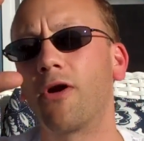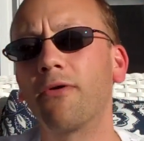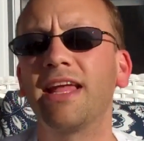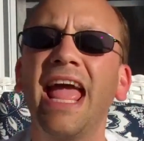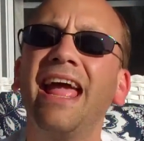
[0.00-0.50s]

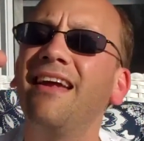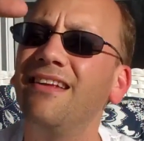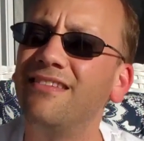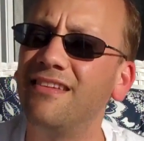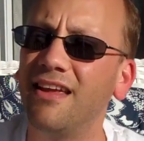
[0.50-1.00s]

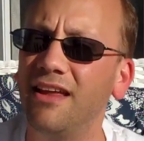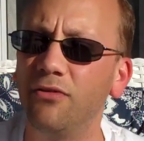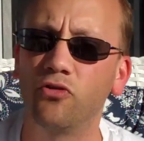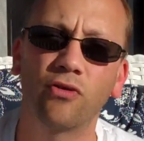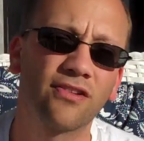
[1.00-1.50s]
hurricanes
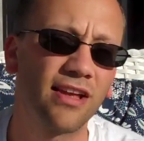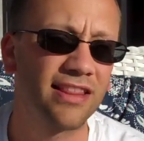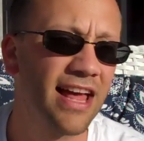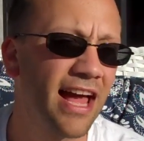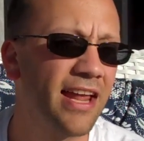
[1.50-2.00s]
and drinks
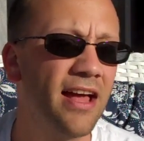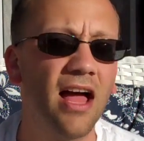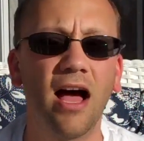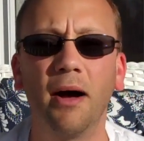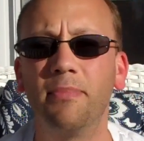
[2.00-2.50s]
like that,
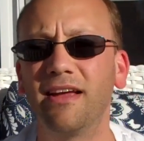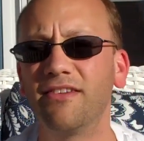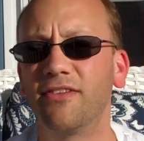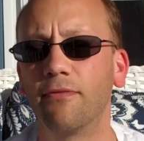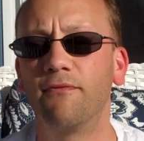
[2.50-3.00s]

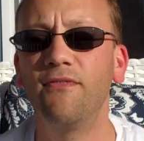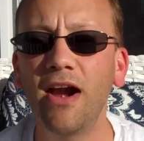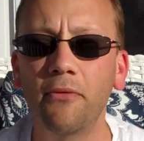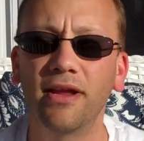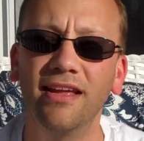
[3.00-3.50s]
because they're
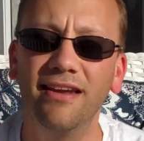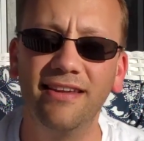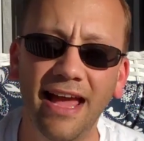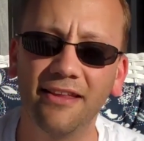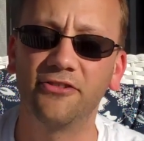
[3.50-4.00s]
very
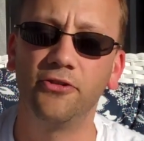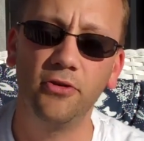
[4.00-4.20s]
condensed.